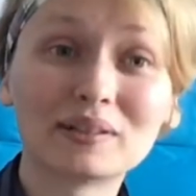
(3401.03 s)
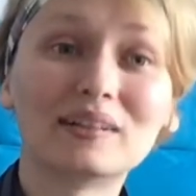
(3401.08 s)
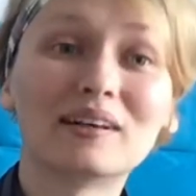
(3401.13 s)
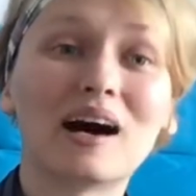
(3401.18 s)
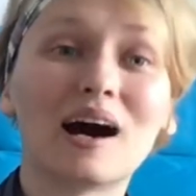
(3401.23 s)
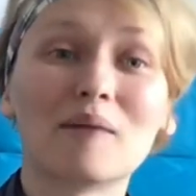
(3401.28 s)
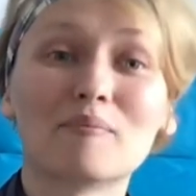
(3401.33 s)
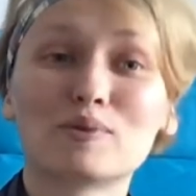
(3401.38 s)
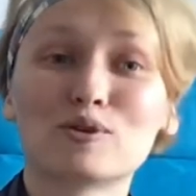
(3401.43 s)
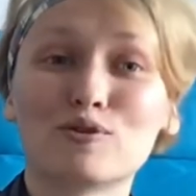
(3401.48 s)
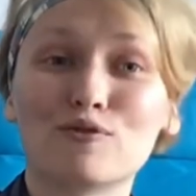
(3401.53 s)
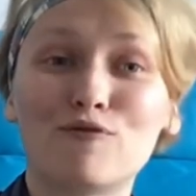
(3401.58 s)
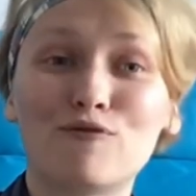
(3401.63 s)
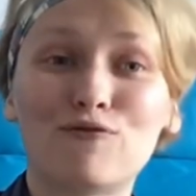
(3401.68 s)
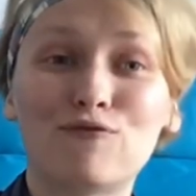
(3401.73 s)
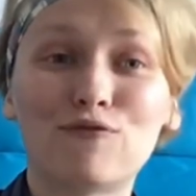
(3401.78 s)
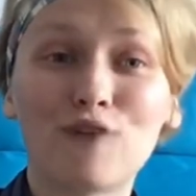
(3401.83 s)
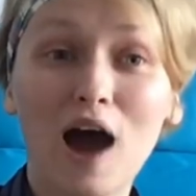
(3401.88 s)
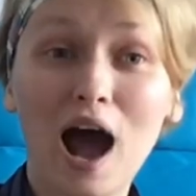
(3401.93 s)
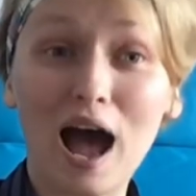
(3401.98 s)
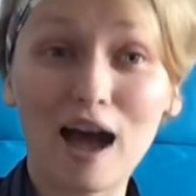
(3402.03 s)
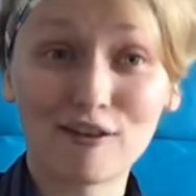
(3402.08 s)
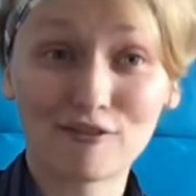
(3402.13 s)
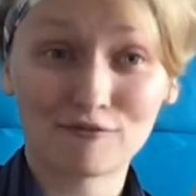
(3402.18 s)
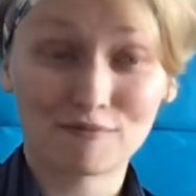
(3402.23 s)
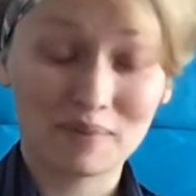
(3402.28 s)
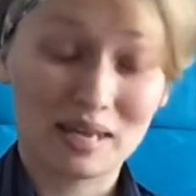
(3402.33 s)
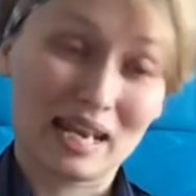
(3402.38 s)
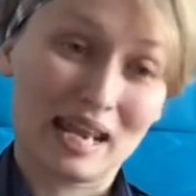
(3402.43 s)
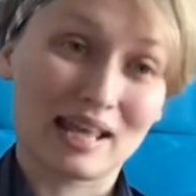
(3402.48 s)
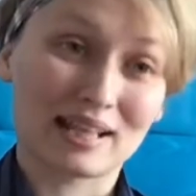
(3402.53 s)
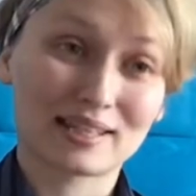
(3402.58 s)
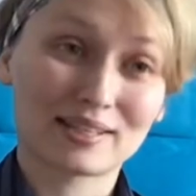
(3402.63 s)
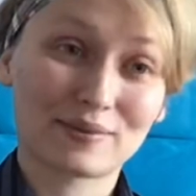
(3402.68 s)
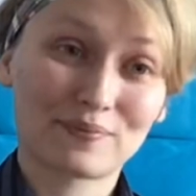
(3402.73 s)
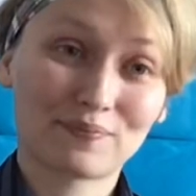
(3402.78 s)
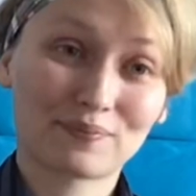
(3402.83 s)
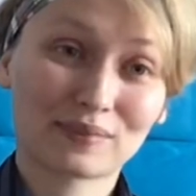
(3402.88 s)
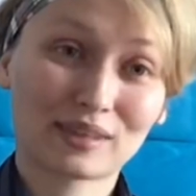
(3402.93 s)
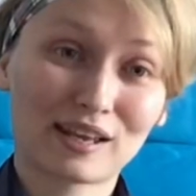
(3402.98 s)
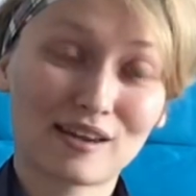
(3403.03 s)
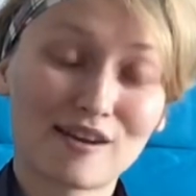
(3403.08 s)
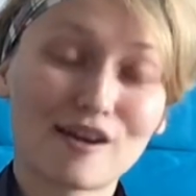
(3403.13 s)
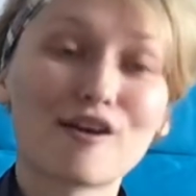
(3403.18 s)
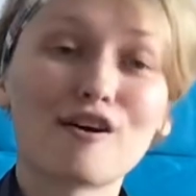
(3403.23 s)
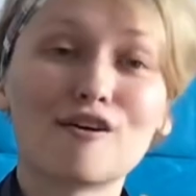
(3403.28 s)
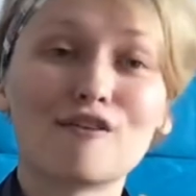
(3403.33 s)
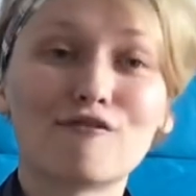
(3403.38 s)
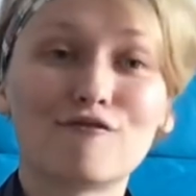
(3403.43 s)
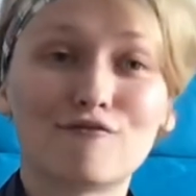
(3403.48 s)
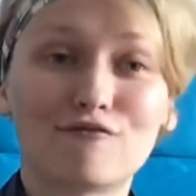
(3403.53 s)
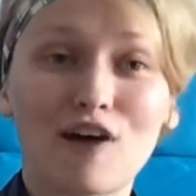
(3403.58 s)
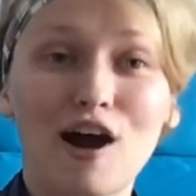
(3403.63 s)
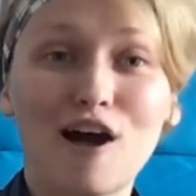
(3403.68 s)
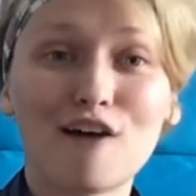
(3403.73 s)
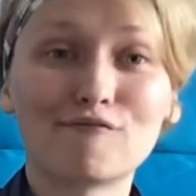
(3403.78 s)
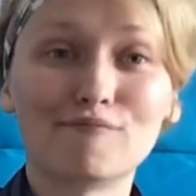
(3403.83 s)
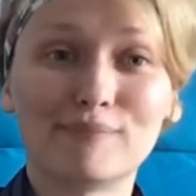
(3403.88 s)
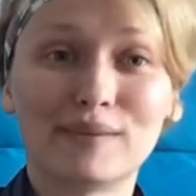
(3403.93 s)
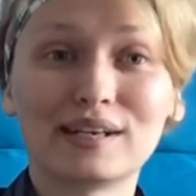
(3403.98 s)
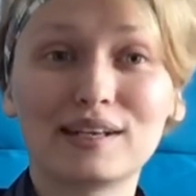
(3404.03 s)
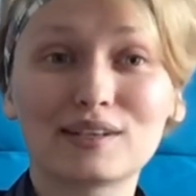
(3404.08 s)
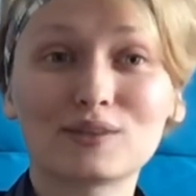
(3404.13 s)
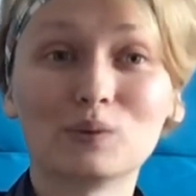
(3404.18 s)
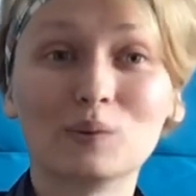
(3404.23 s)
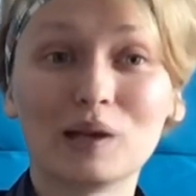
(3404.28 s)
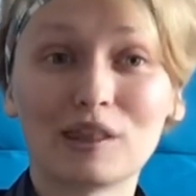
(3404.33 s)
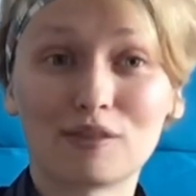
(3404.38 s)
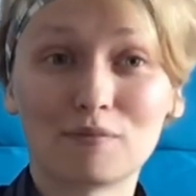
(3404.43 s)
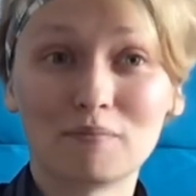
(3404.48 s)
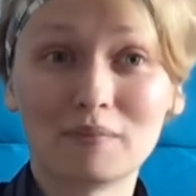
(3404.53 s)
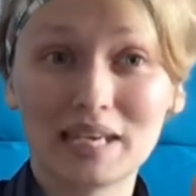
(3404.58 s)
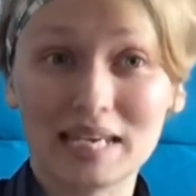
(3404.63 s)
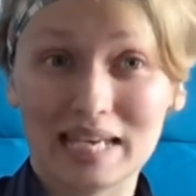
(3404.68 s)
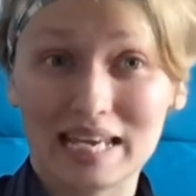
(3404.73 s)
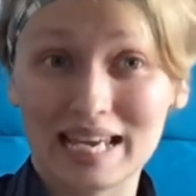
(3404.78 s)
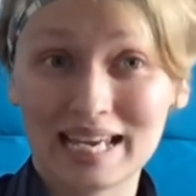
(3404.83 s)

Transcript: up to five minutes five minutes with me